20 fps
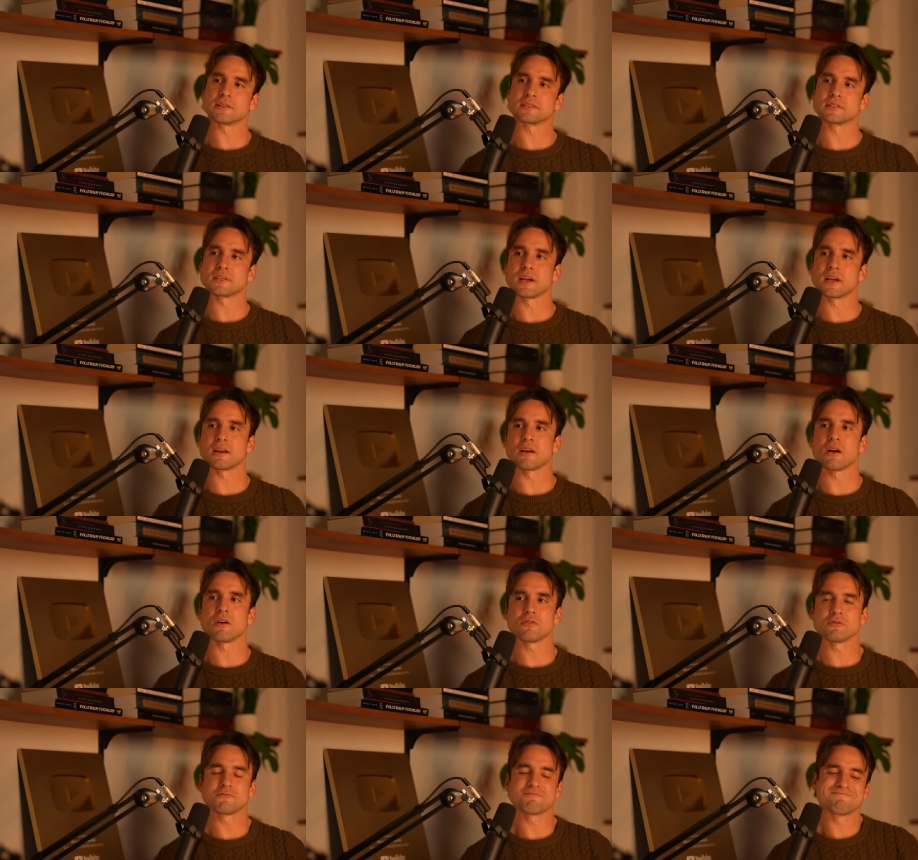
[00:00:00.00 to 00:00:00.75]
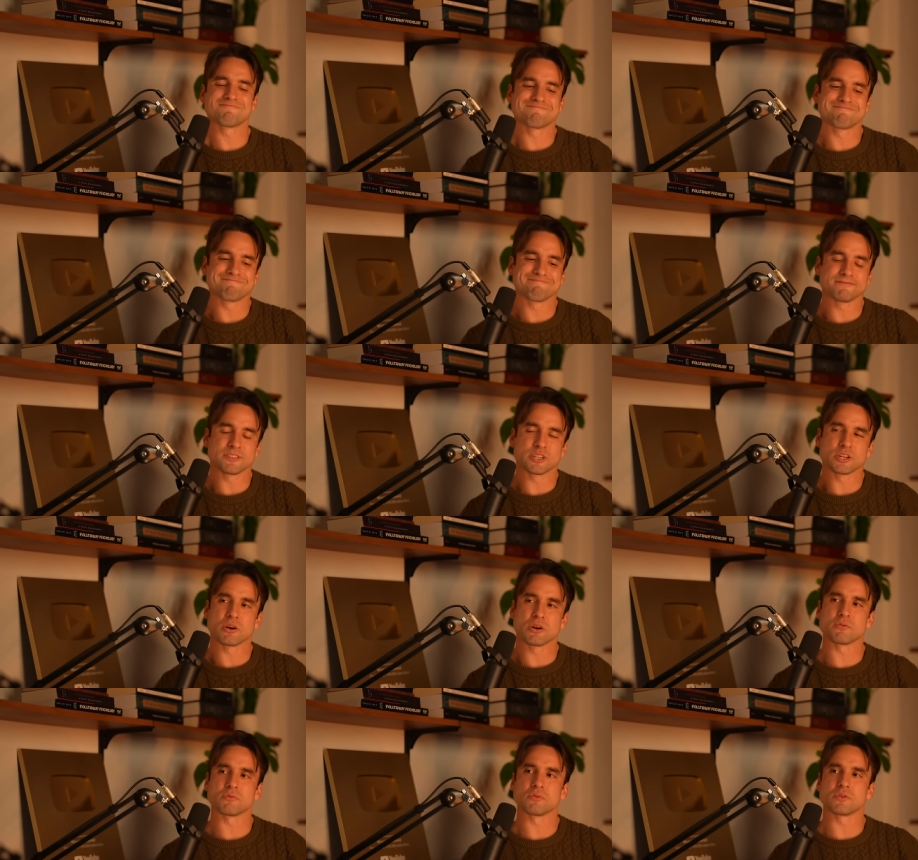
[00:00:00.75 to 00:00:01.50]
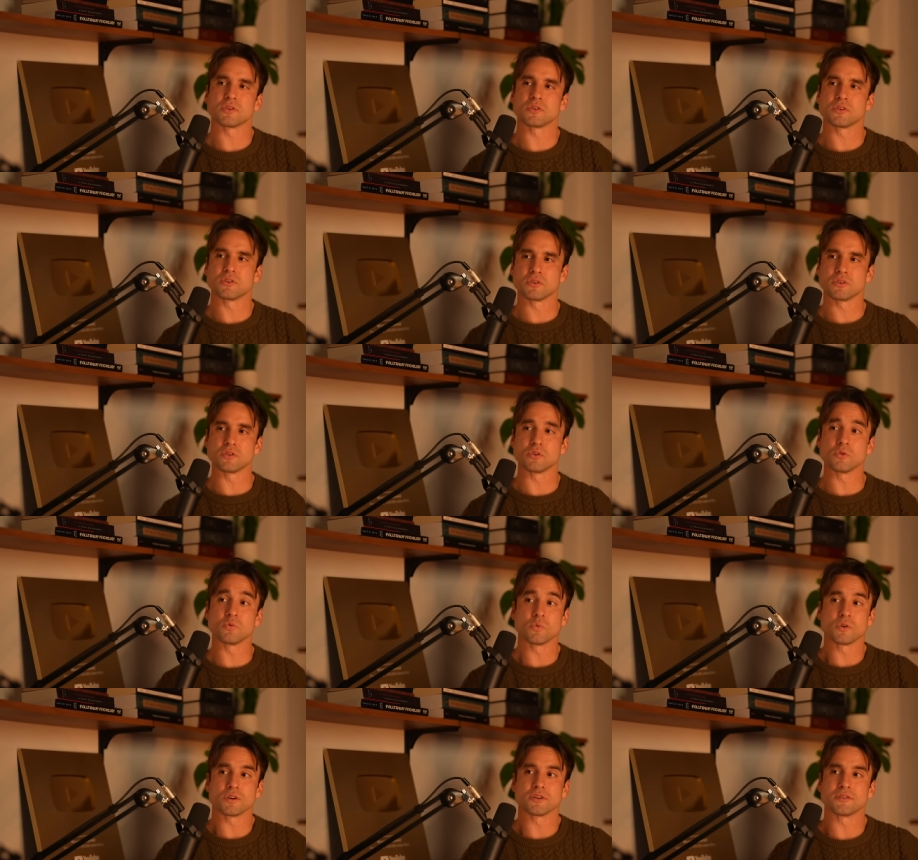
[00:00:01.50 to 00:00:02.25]
It's like, oh, you know,
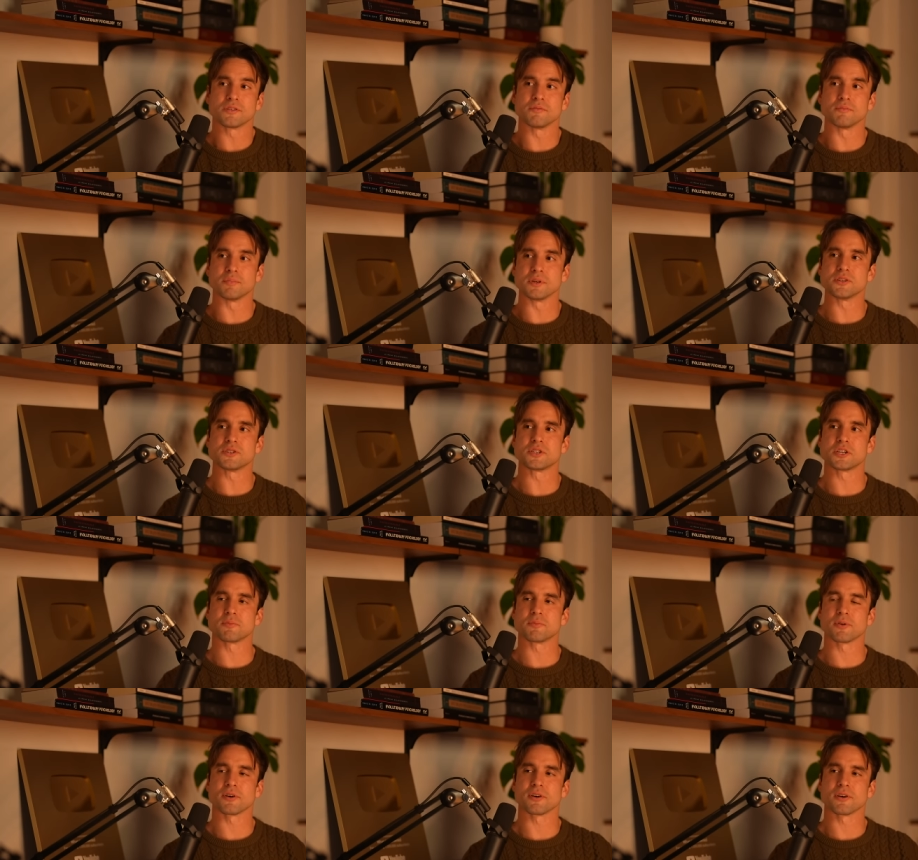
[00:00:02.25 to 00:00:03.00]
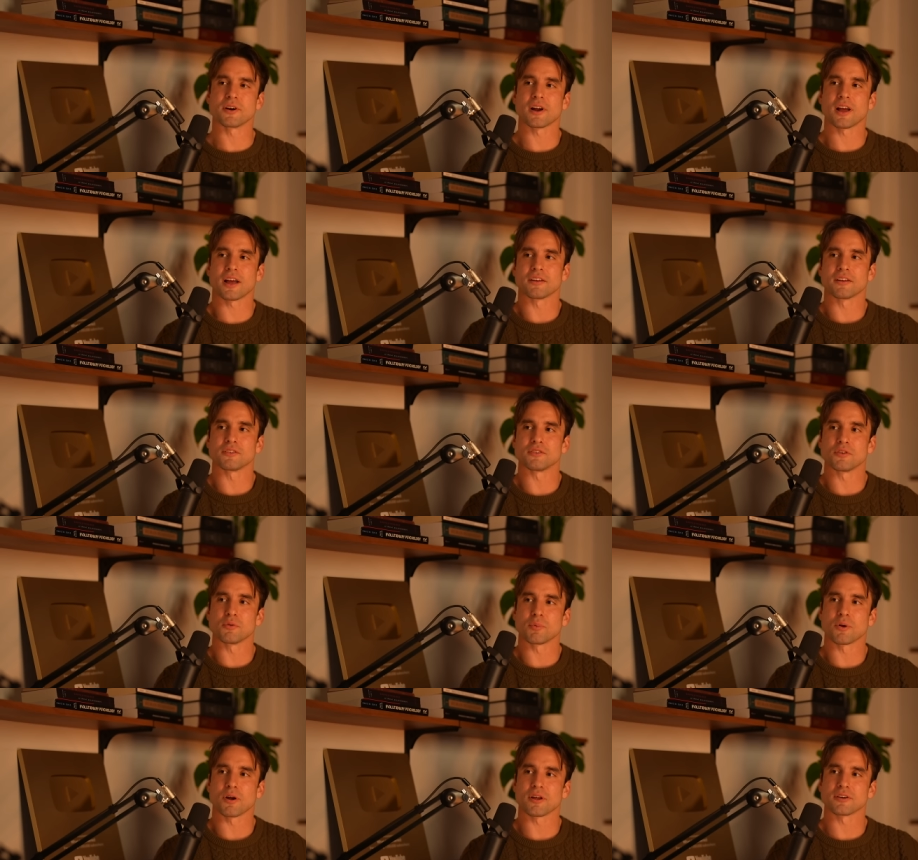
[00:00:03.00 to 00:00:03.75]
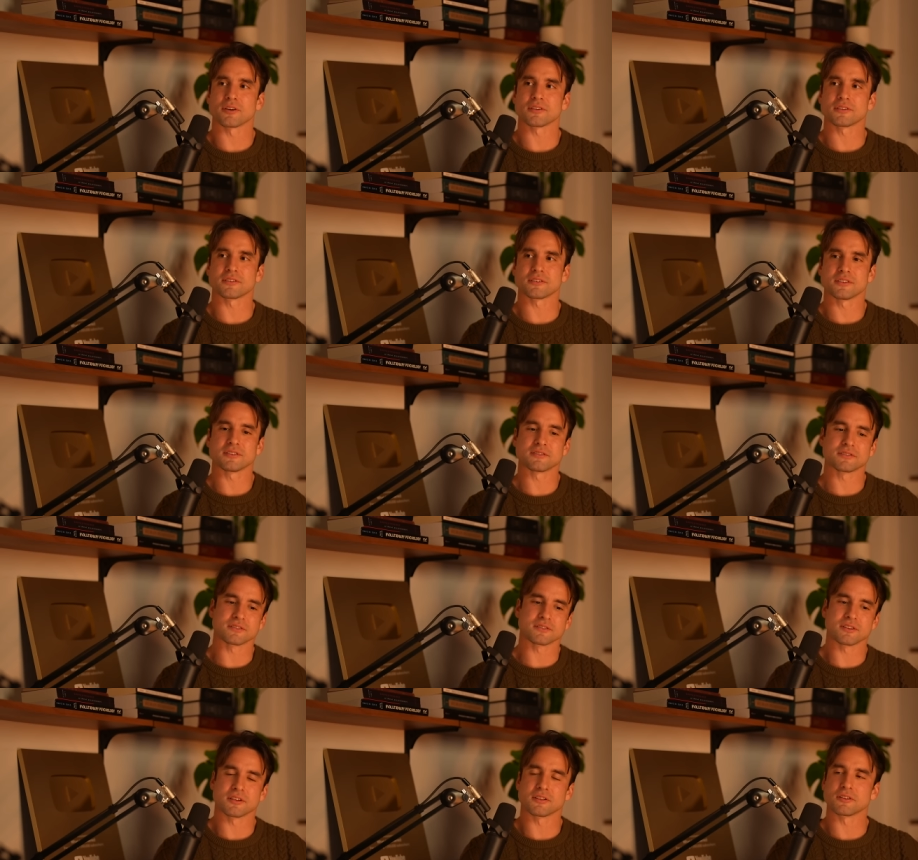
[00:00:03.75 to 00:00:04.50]
you would be cheaper and your product
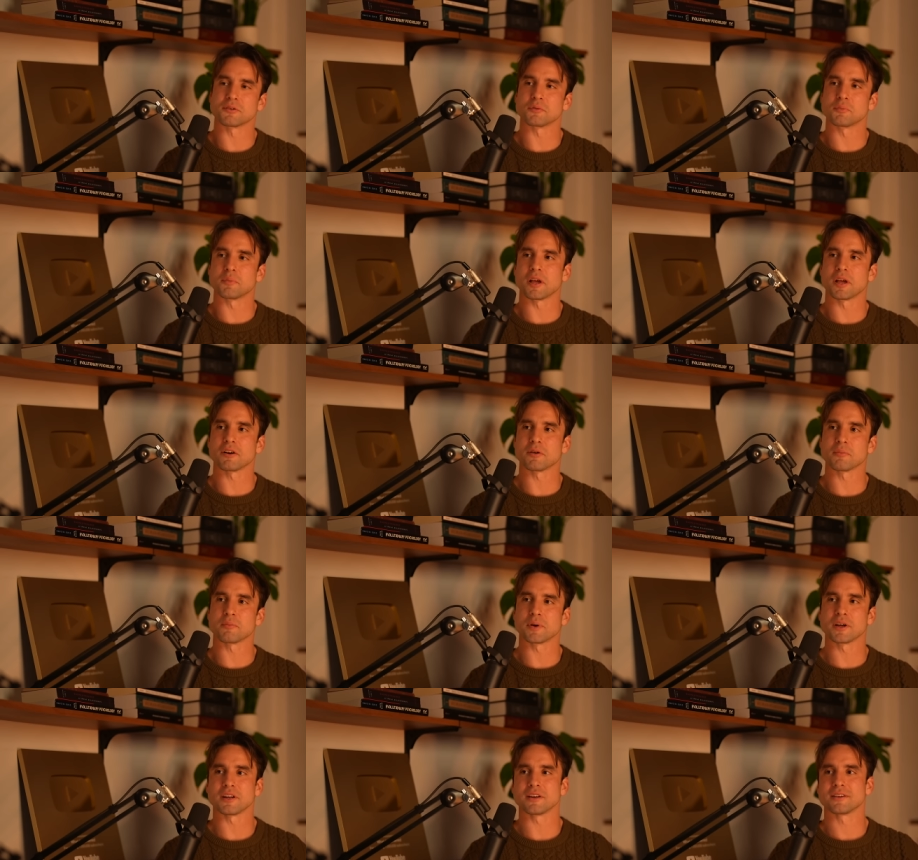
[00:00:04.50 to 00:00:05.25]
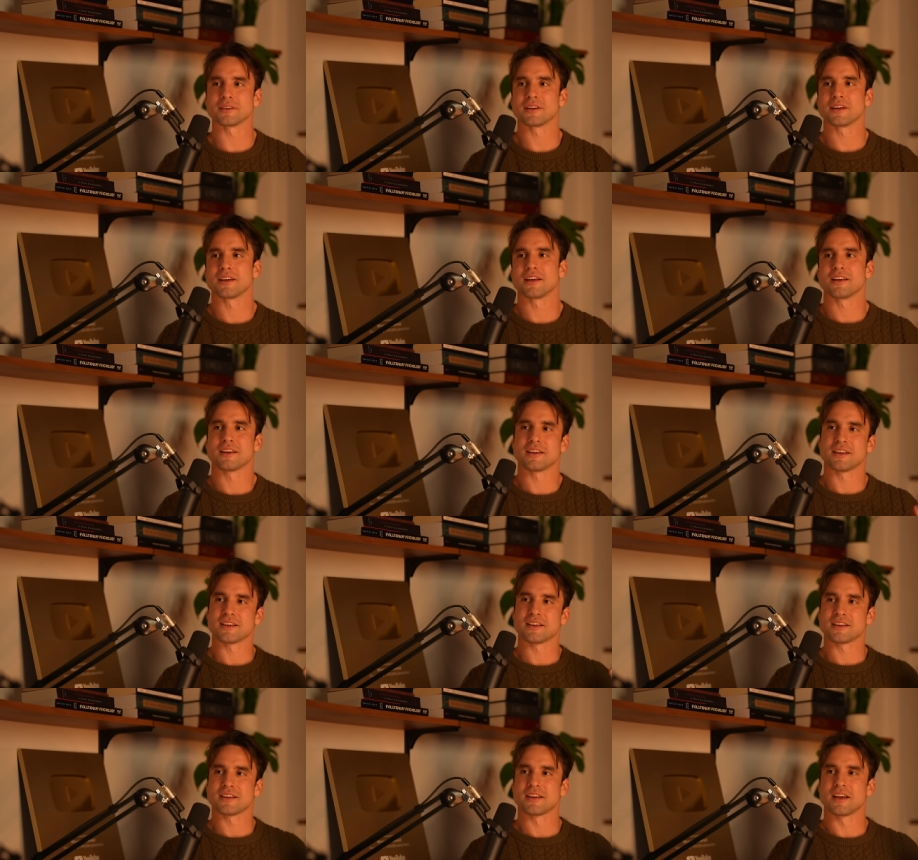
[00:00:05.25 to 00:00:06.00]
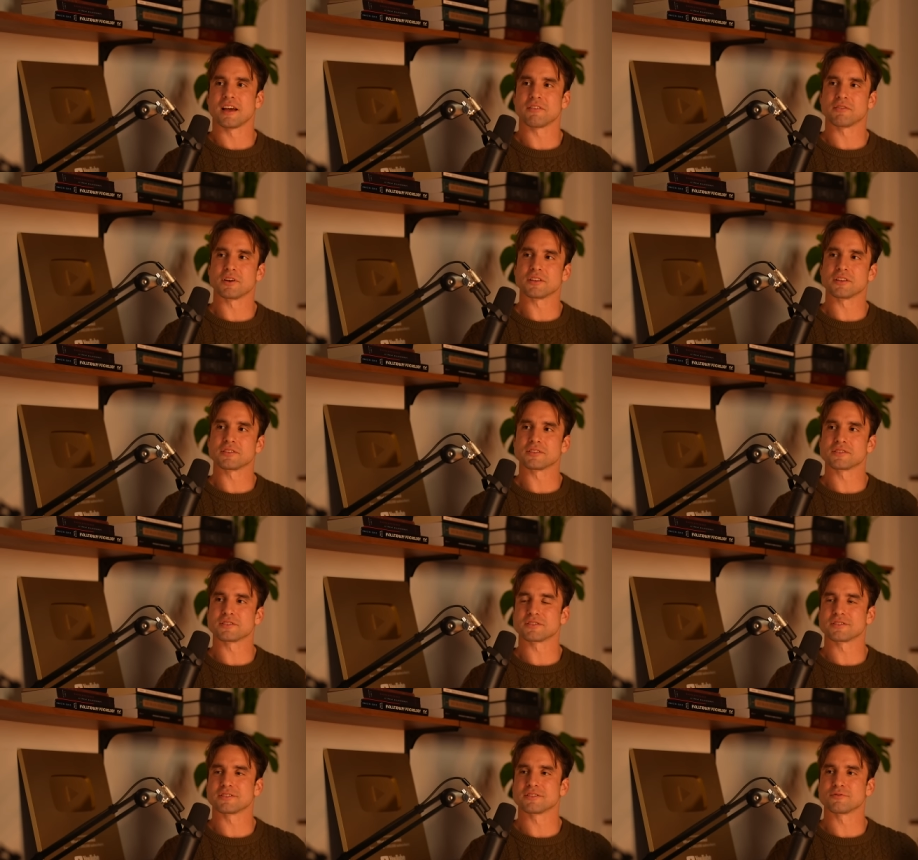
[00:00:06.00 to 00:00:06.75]
is a little better, but I've got
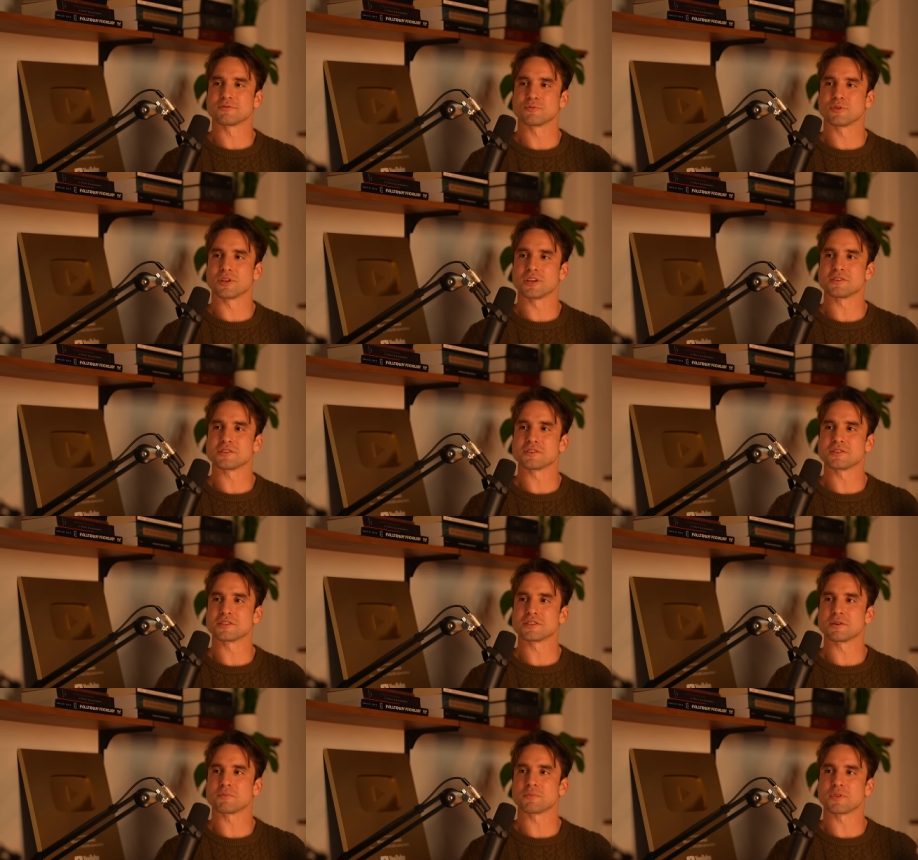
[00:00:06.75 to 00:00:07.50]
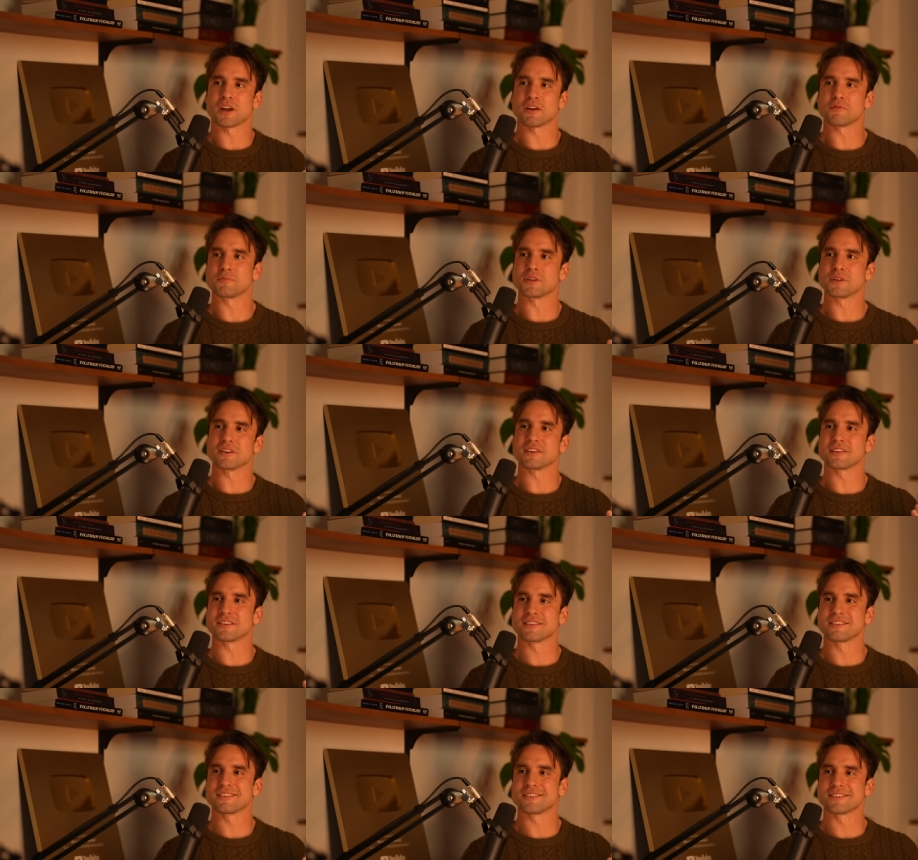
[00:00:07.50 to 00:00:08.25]
this relationship that I've been